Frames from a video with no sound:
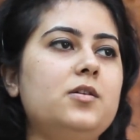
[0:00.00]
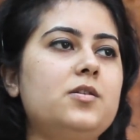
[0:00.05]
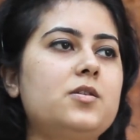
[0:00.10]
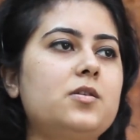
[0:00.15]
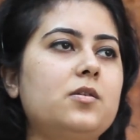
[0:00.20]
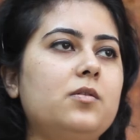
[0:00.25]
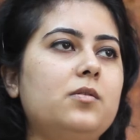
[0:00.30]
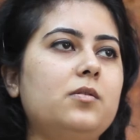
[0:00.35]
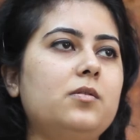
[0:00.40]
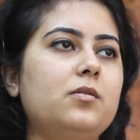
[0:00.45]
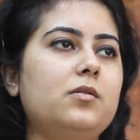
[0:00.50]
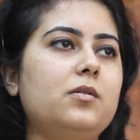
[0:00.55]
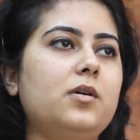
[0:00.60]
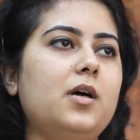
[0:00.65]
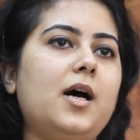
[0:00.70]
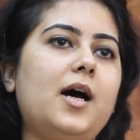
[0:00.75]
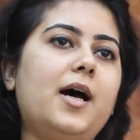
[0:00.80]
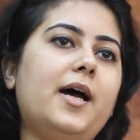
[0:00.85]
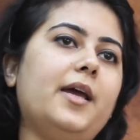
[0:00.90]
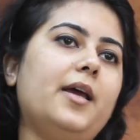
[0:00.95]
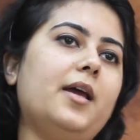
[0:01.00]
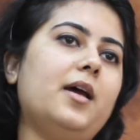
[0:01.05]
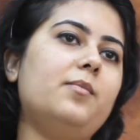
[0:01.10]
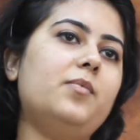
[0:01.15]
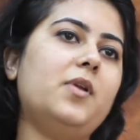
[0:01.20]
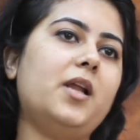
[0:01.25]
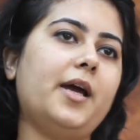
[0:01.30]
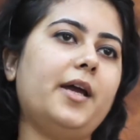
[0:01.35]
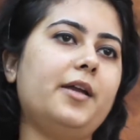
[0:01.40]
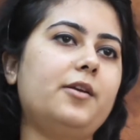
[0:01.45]
So I
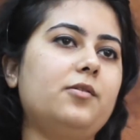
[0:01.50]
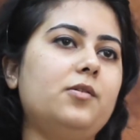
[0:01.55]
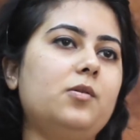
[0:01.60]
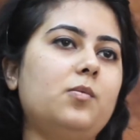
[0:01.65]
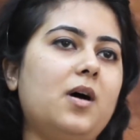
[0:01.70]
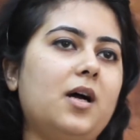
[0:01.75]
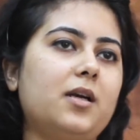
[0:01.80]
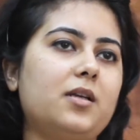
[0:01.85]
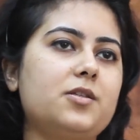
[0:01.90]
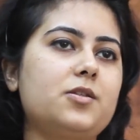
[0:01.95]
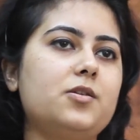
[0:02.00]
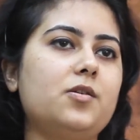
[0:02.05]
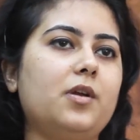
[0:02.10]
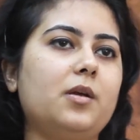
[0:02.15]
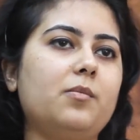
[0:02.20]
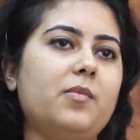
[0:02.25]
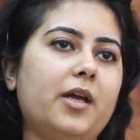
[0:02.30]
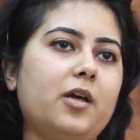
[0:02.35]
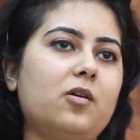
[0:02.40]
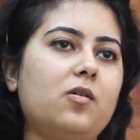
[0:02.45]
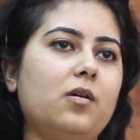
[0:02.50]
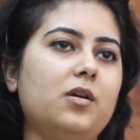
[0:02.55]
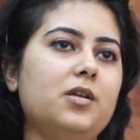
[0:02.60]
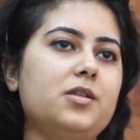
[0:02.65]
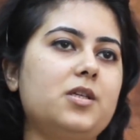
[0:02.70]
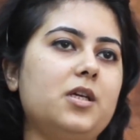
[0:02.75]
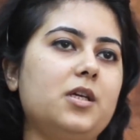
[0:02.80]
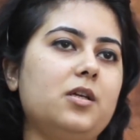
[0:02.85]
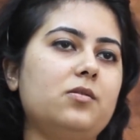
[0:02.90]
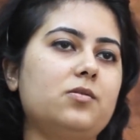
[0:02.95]
applied to Novartis during my
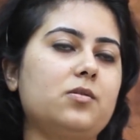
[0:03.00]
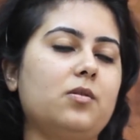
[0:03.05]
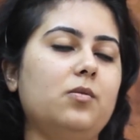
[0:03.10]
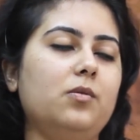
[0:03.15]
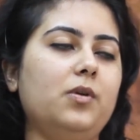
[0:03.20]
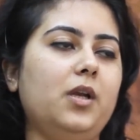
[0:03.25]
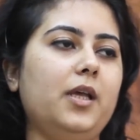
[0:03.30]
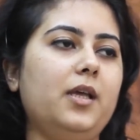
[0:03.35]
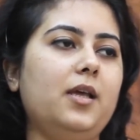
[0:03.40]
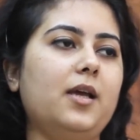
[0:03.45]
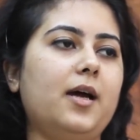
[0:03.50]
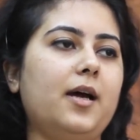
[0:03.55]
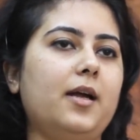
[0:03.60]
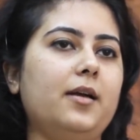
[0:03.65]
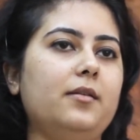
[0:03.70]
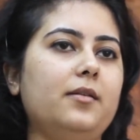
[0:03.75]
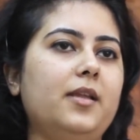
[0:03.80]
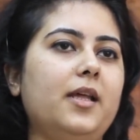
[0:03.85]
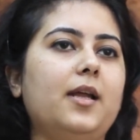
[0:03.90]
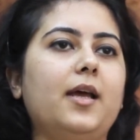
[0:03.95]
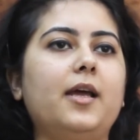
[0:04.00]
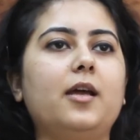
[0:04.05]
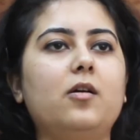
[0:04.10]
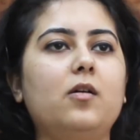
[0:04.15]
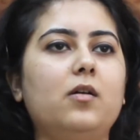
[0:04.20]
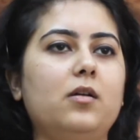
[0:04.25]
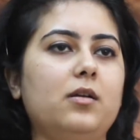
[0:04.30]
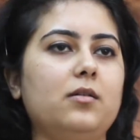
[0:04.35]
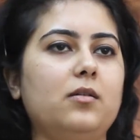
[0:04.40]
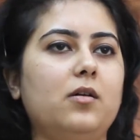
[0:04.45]
college days only, and then I
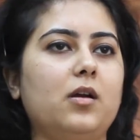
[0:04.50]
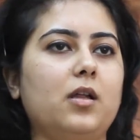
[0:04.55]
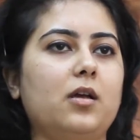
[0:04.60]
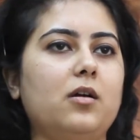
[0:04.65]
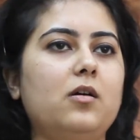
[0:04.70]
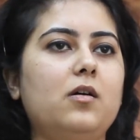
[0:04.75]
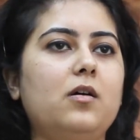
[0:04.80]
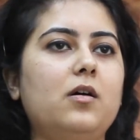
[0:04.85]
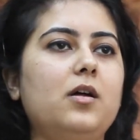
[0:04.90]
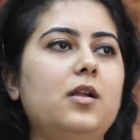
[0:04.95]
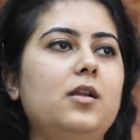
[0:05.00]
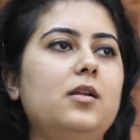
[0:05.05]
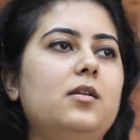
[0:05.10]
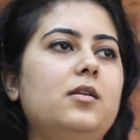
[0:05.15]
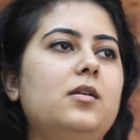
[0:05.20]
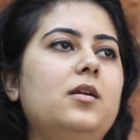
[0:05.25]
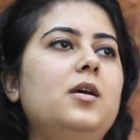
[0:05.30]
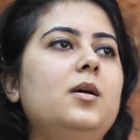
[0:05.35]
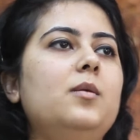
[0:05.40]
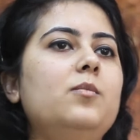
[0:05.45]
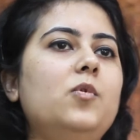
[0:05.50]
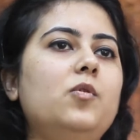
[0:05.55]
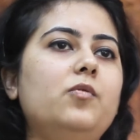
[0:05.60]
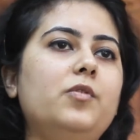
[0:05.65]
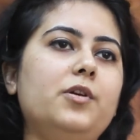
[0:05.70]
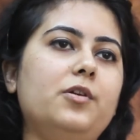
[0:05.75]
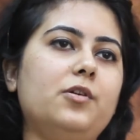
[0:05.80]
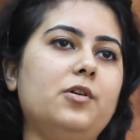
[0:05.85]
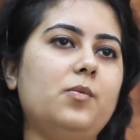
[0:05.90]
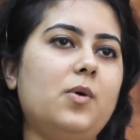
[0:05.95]
got a call,
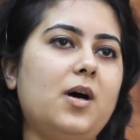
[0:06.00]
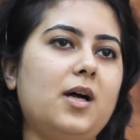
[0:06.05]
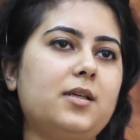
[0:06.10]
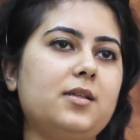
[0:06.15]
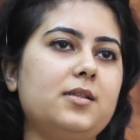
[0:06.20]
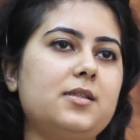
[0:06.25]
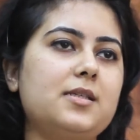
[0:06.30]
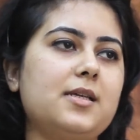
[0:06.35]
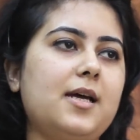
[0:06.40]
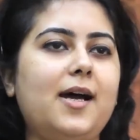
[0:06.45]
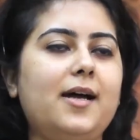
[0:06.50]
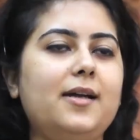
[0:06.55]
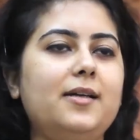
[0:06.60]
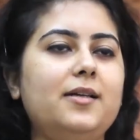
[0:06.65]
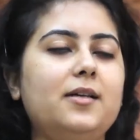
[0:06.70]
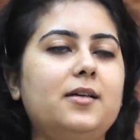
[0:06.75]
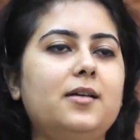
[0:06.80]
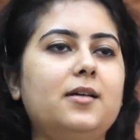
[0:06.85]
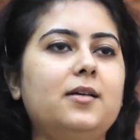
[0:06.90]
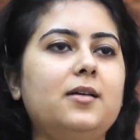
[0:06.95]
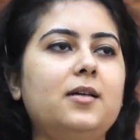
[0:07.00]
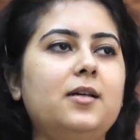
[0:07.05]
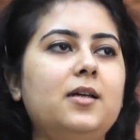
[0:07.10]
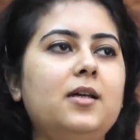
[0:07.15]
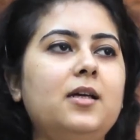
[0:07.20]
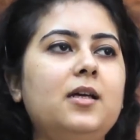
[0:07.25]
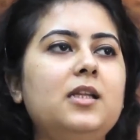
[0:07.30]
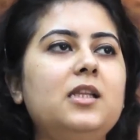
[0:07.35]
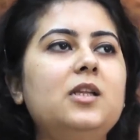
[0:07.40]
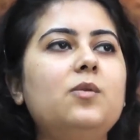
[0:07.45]
moved into Novartis. And
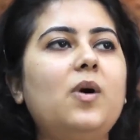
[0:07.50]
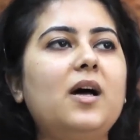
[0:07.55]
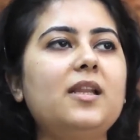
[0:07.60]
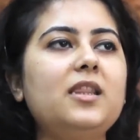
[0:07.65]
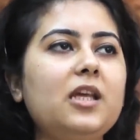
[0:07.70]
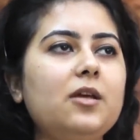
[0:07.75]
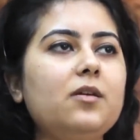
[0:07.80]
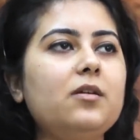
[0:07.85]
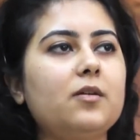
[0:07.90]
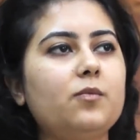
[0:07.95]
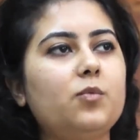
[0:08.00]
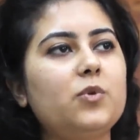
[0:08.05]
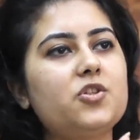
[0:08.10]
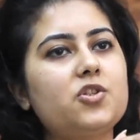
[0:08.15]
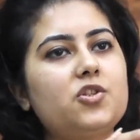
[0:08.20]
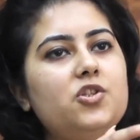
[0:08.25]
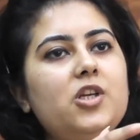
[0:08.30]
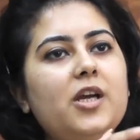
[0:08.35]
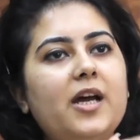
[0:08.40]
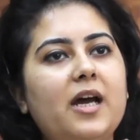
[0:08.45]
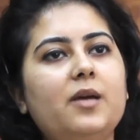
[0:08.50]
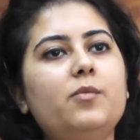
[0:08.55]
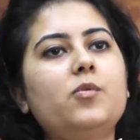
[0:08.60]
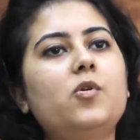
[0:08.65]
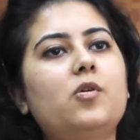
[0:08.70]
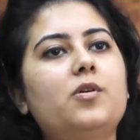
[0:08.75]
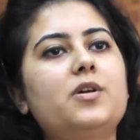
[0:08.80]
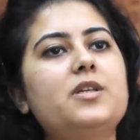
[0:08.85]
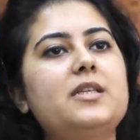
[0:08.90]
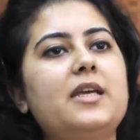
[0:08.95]
the one thing which GIM
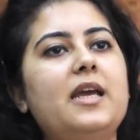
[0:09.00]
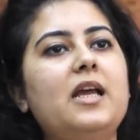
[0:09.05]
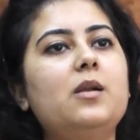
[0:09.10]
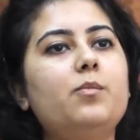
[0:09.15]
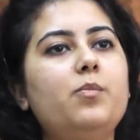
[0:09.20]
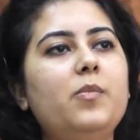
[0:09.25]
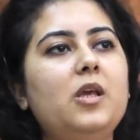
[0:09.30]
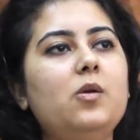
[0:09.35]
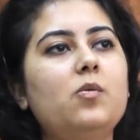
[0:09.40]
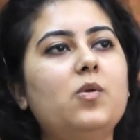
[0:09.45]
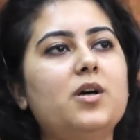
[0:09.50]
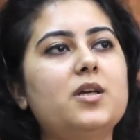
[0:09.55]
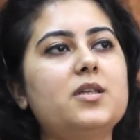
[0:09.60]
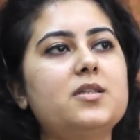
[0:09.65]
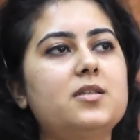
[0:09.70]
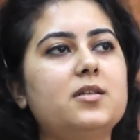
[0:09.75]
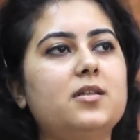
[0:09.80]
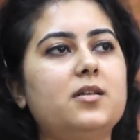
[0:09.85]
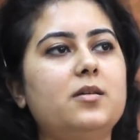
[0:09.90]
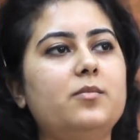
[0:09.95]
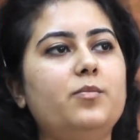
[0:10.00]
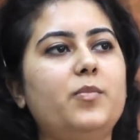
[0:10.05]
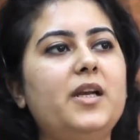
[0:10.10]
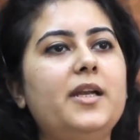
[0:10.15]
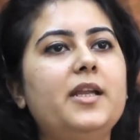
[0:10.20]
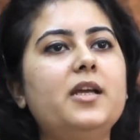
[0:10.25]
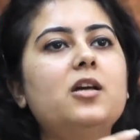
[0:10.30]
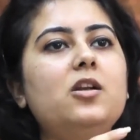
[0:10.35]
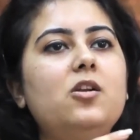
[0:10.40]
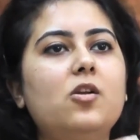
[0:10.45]
course helped me was
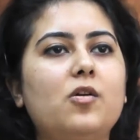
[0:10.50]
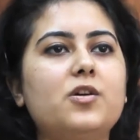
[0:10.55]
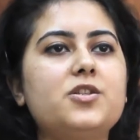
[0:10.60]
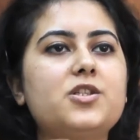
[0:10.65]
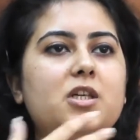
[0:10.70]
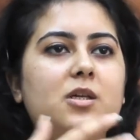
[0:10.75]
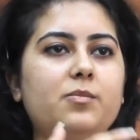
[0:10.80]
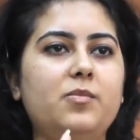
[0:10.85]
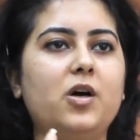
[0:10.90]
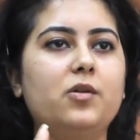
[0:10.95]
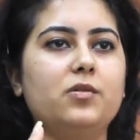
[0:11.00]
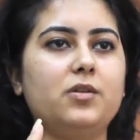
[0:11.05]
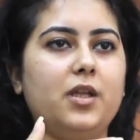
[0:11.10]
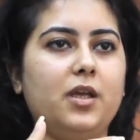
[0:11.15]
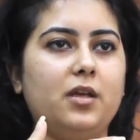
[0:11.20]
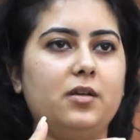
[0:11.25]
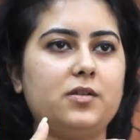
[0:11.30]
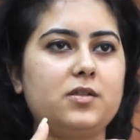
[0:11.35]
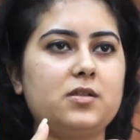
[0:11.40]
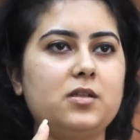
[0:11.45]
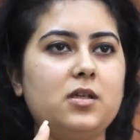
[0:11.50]
building a logic about things.